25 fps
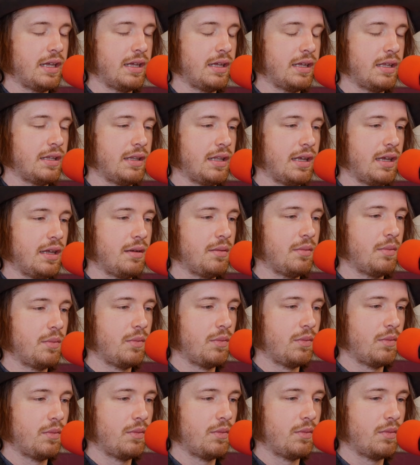and then
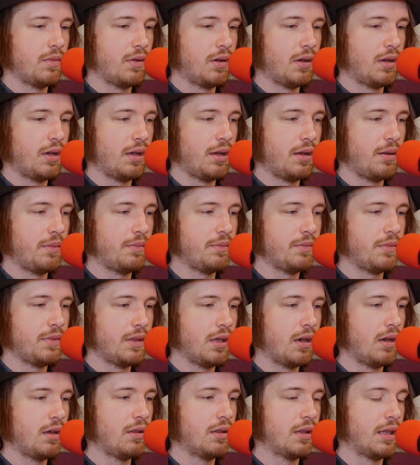
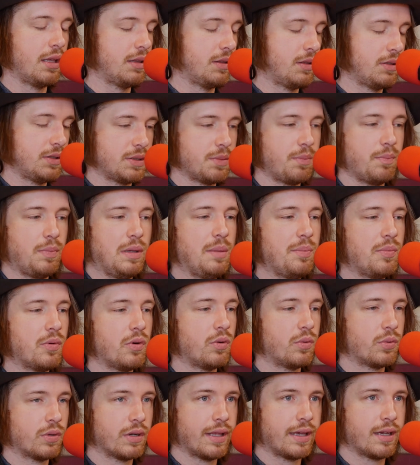like some
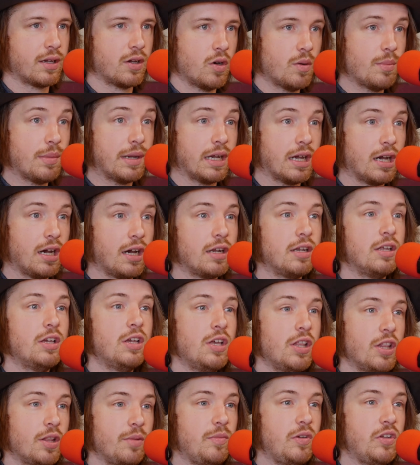people were like, "Oh my God,
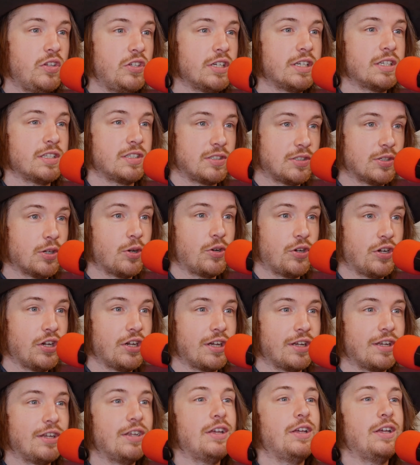the music is so
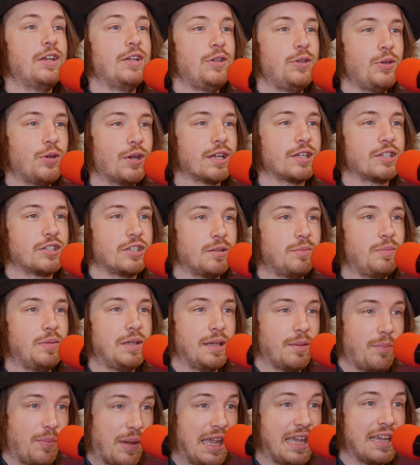good. You guys should
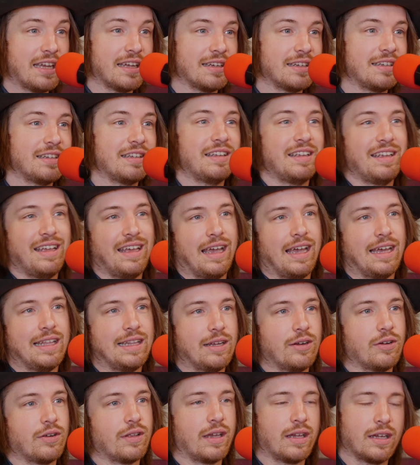be a band."
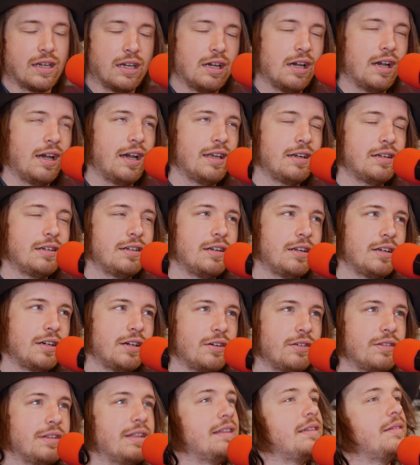And they were like, "I don't
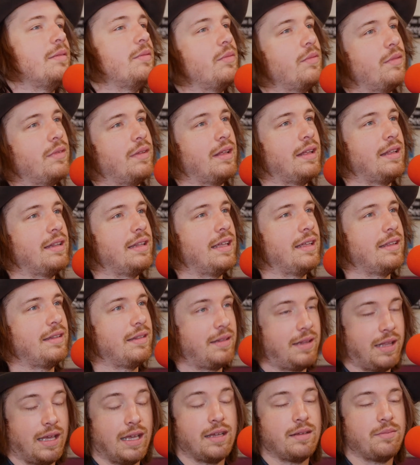know." And
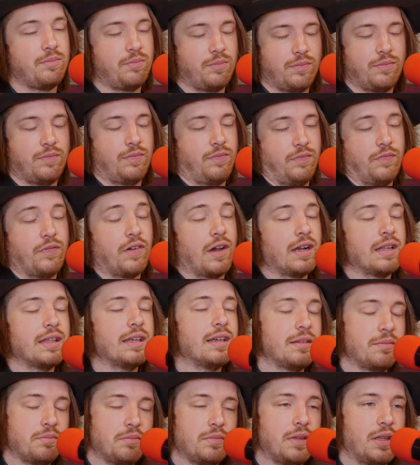then
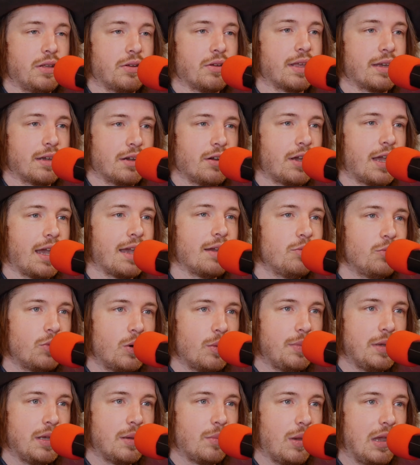they're like, "Okay,
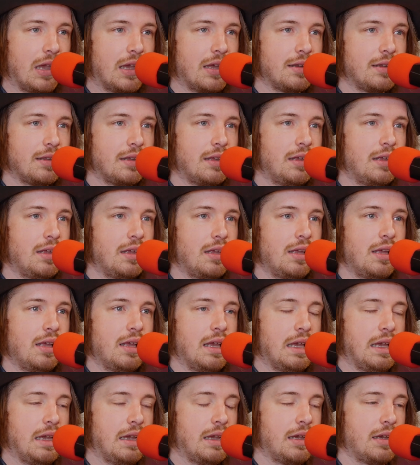we'll be a band."
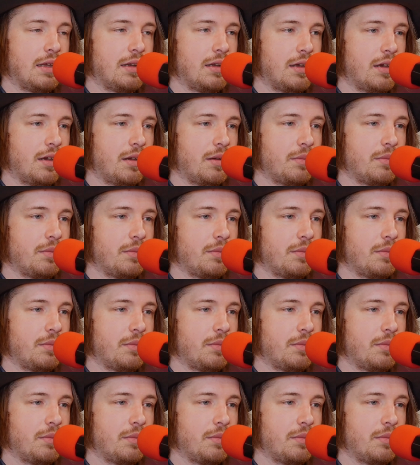And